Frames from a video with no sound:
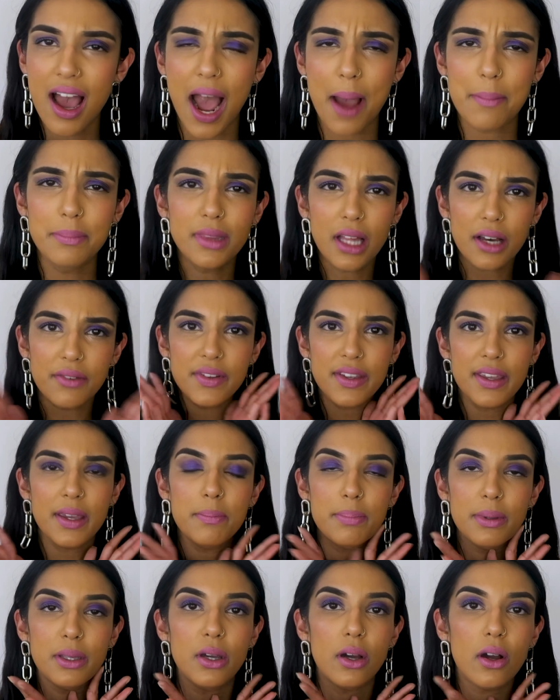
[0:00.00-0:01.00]
I'm loving
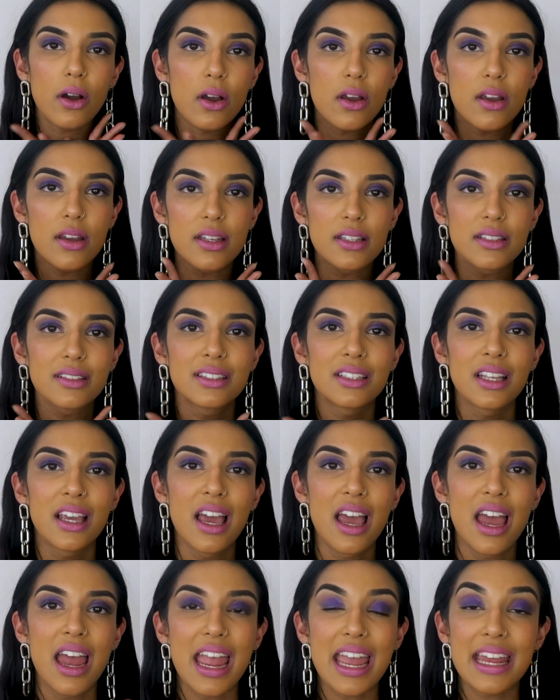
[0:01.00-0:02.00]
it because
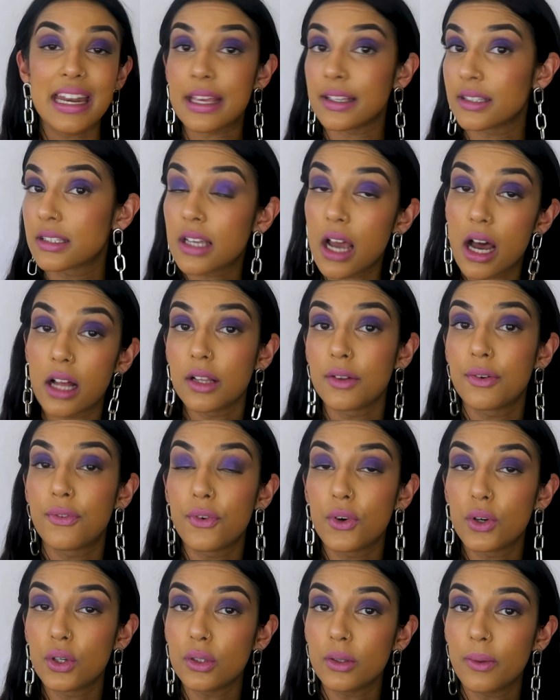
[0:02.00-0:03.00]
it is
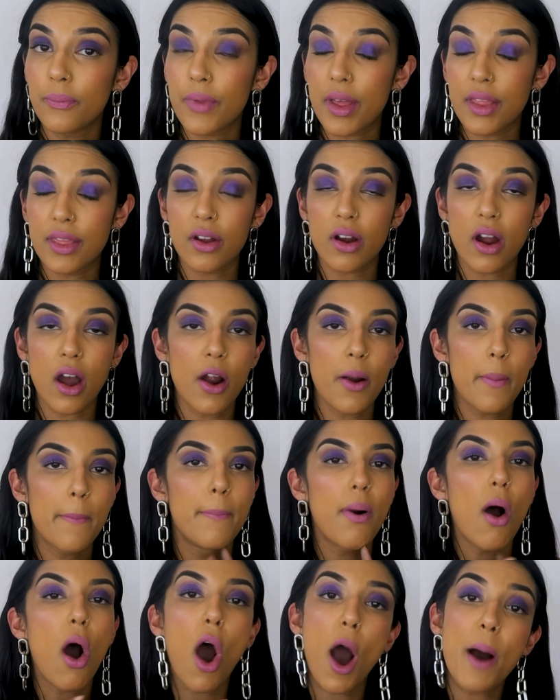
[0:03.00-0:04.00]
colorful and there are
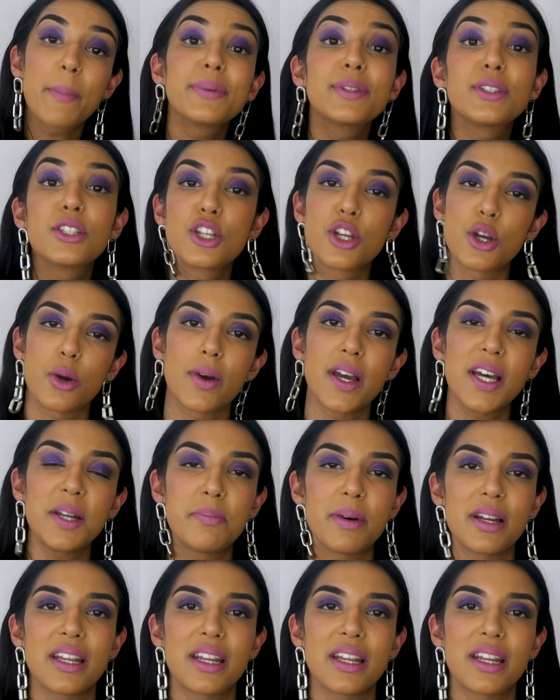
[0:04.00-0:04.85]
pops to it,